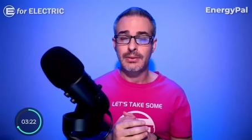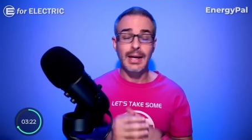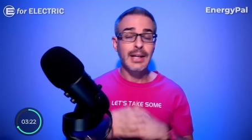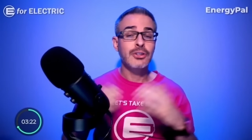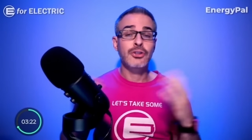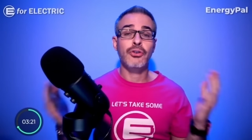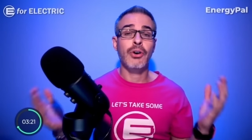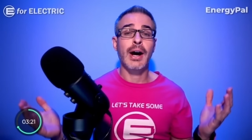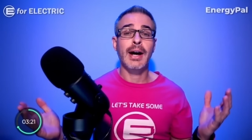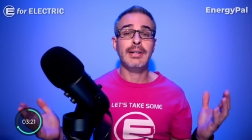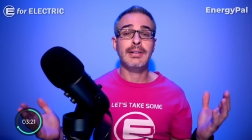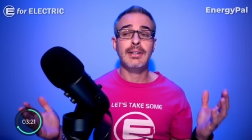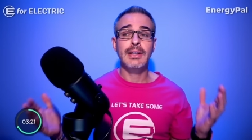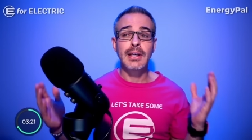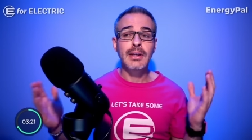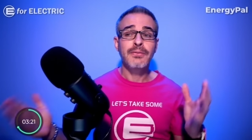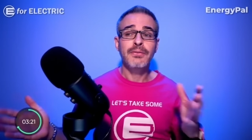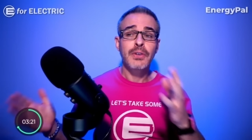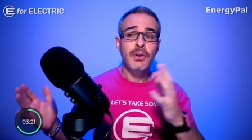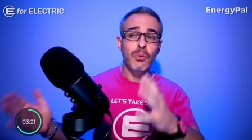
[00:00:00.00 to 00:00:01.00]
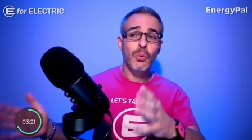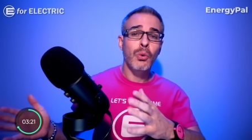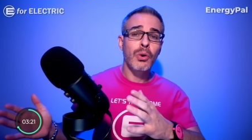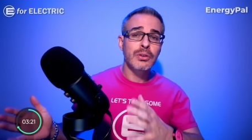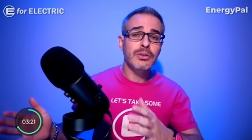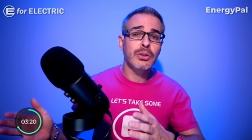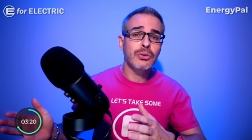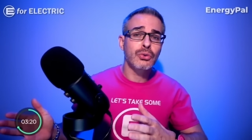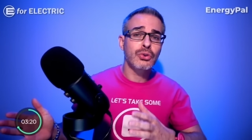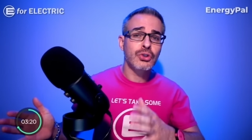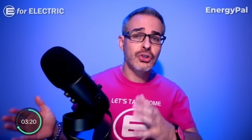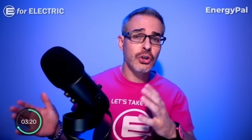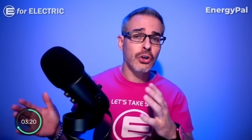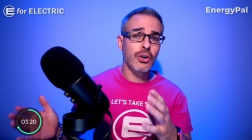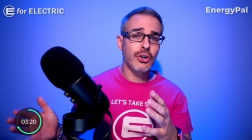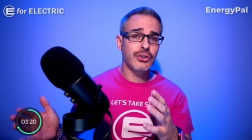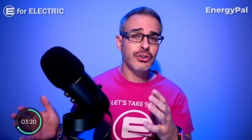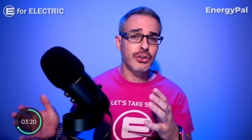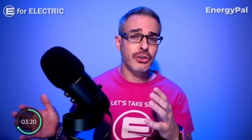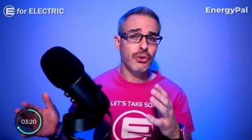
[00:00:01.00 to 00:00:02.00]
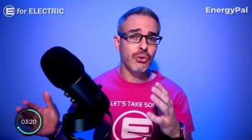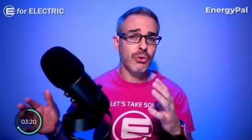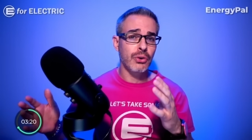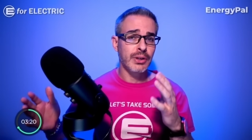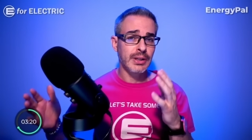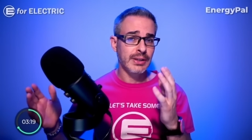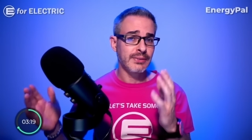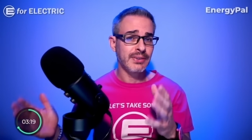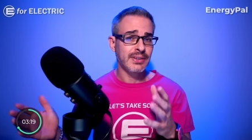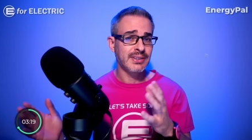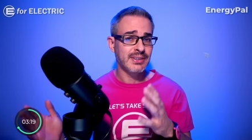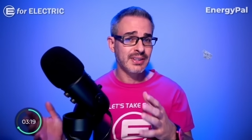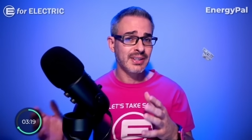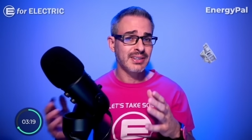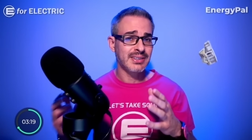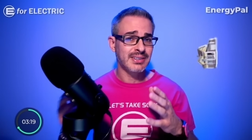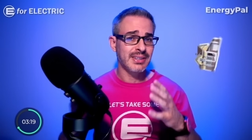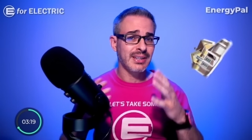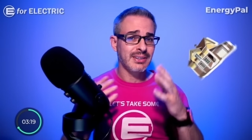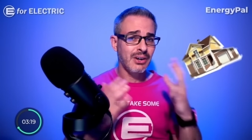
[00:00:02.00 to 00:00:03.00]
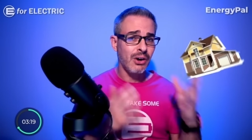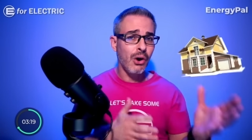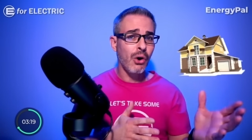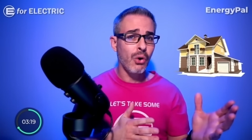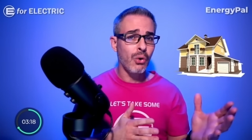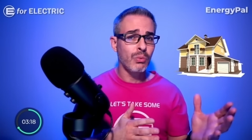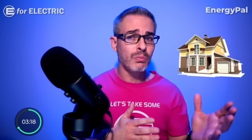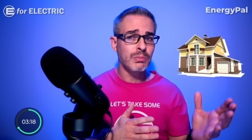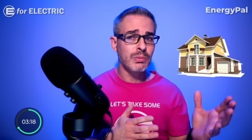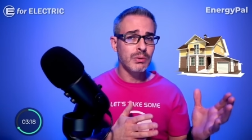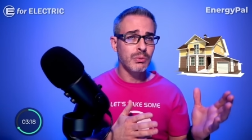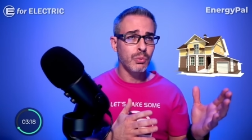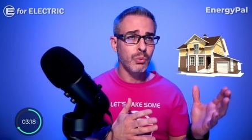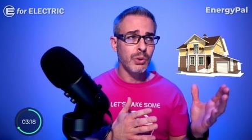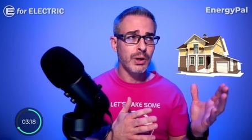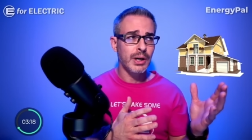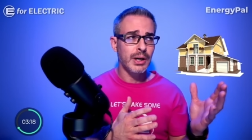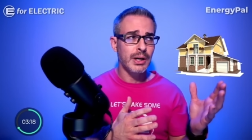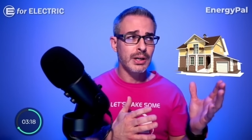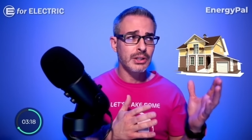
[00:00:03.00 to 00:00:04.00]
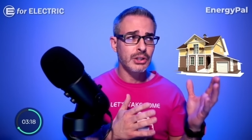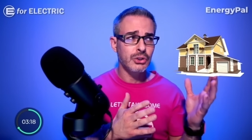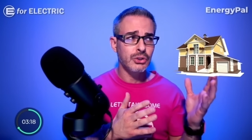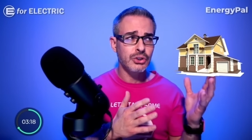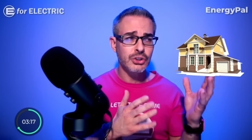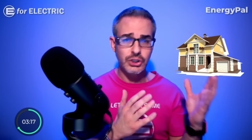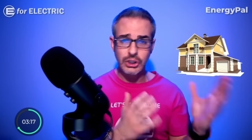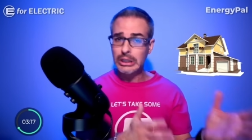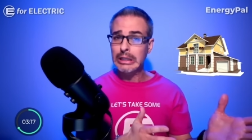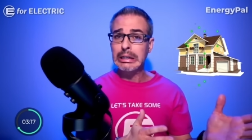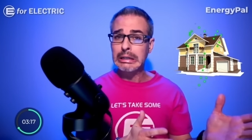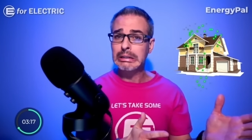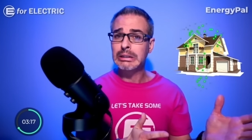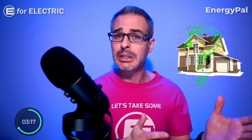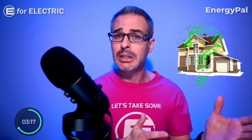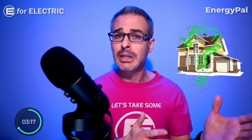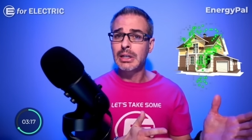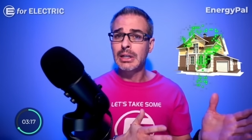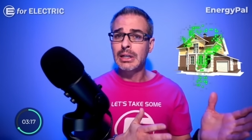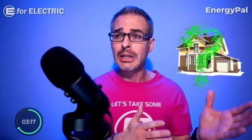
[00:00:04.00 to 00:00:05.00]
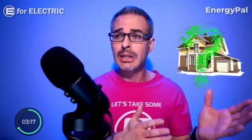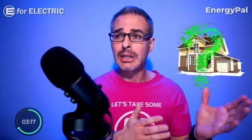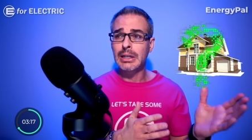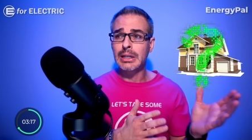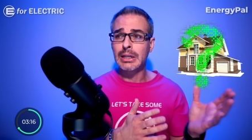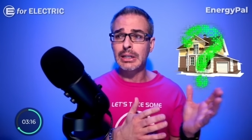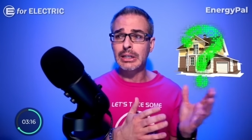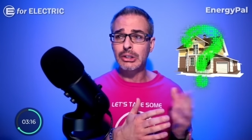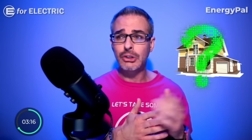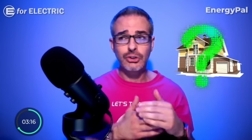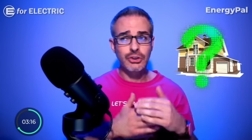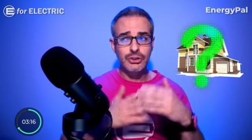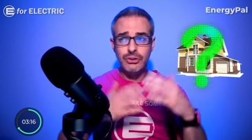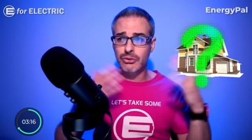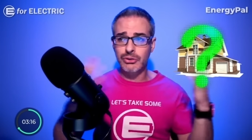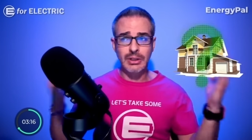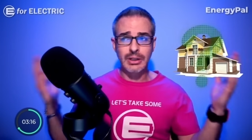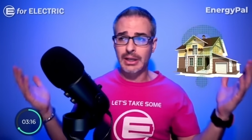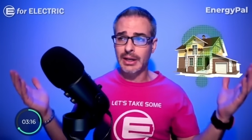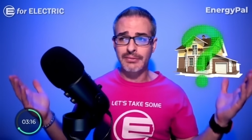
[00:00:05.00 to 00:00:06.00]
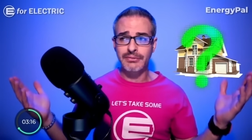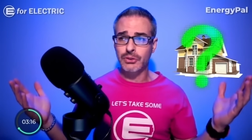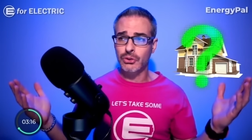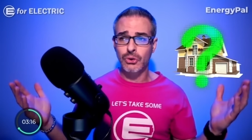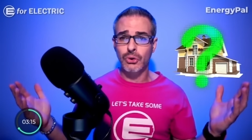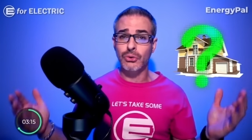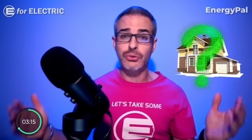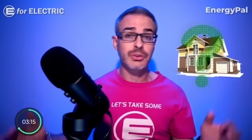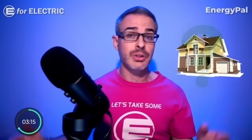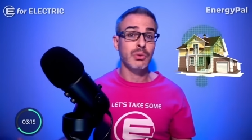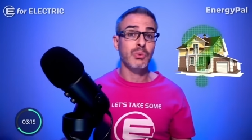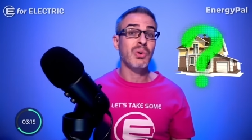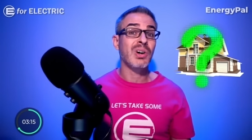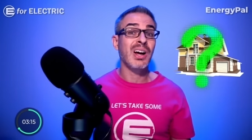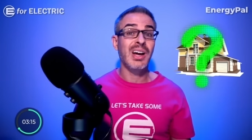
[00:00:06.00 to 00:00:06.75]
That's right, if you want to charge your EV6 at home, where you should, uh, you're just gonna have to go somewhere